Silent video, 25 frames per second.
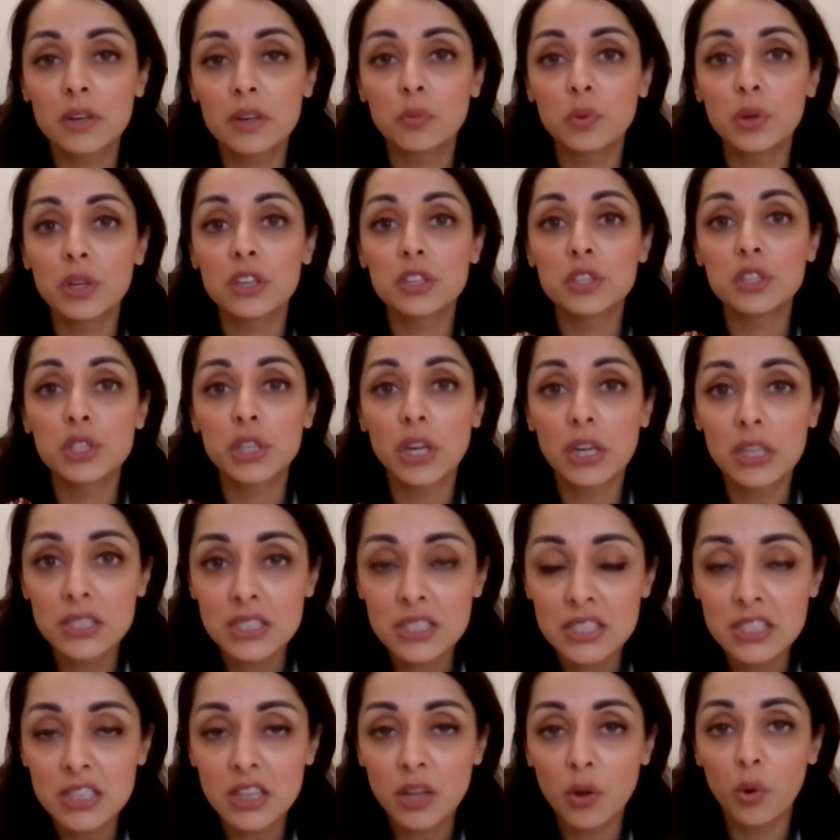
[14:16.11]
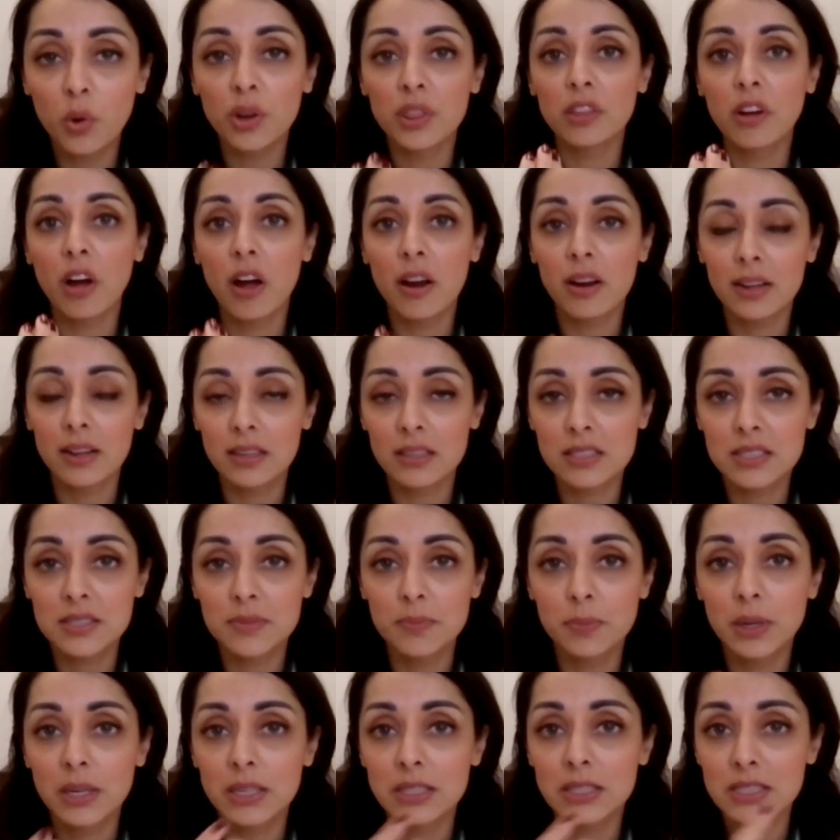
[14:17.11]
We adjust the orthotics
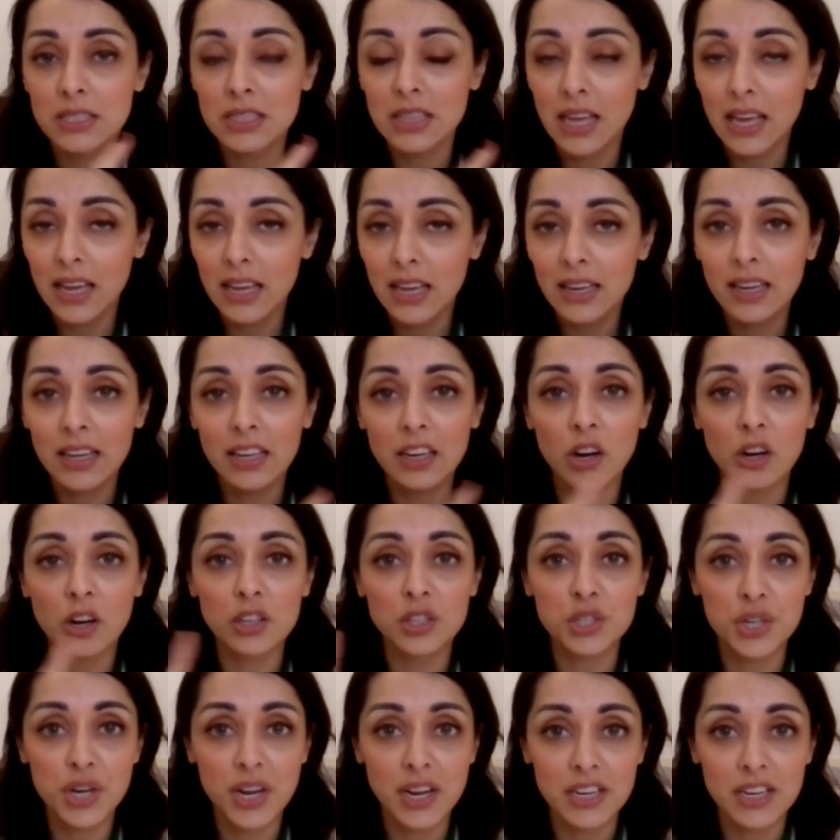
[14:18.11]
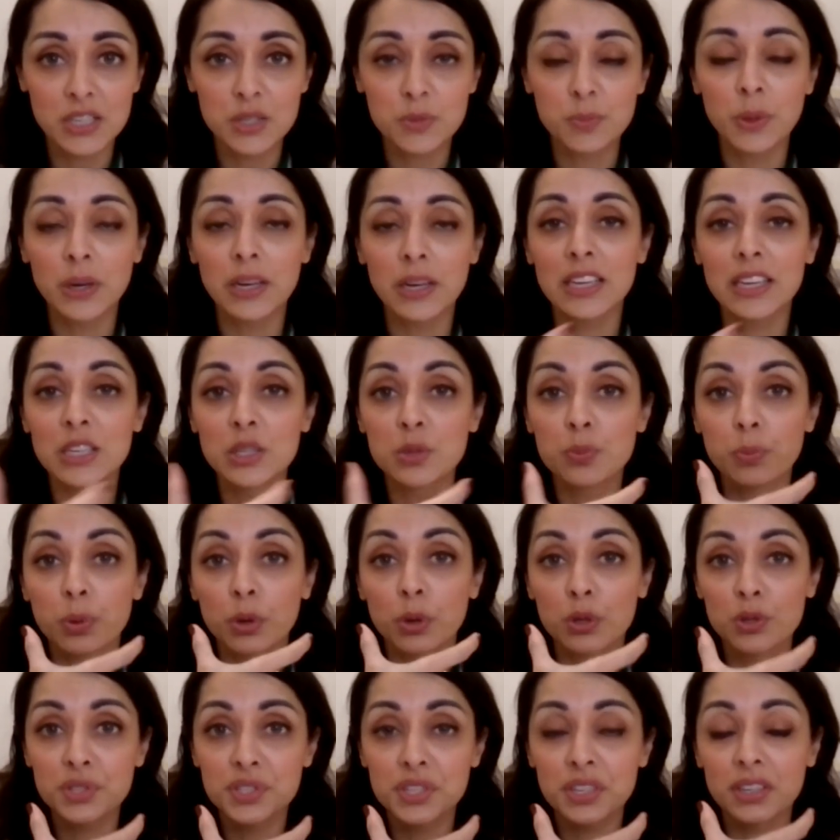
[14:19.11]
because they cannot change, but each
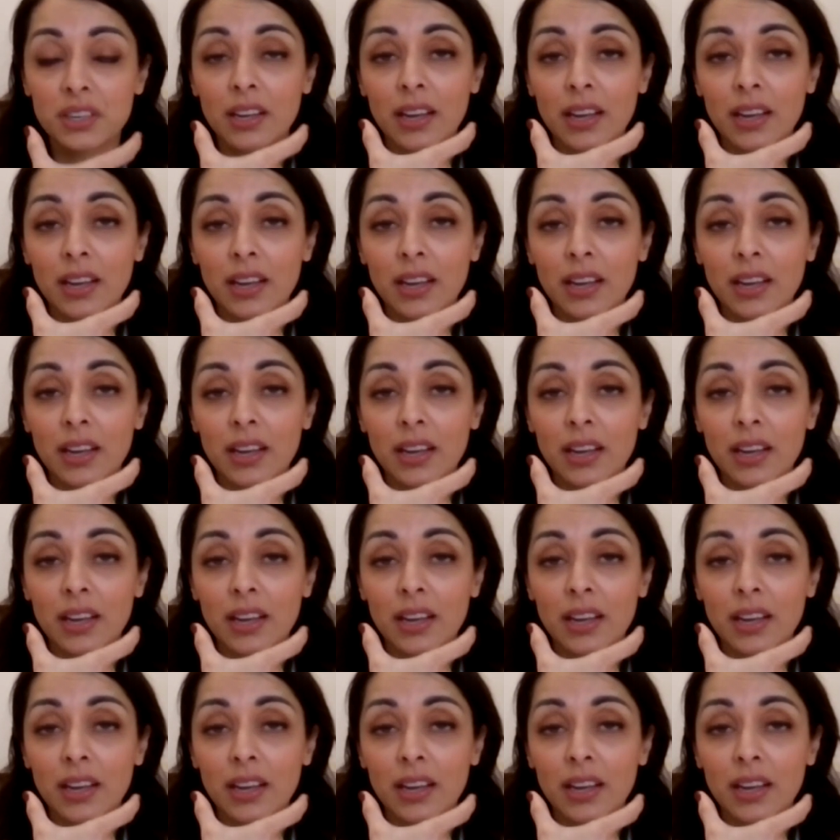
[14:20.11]
person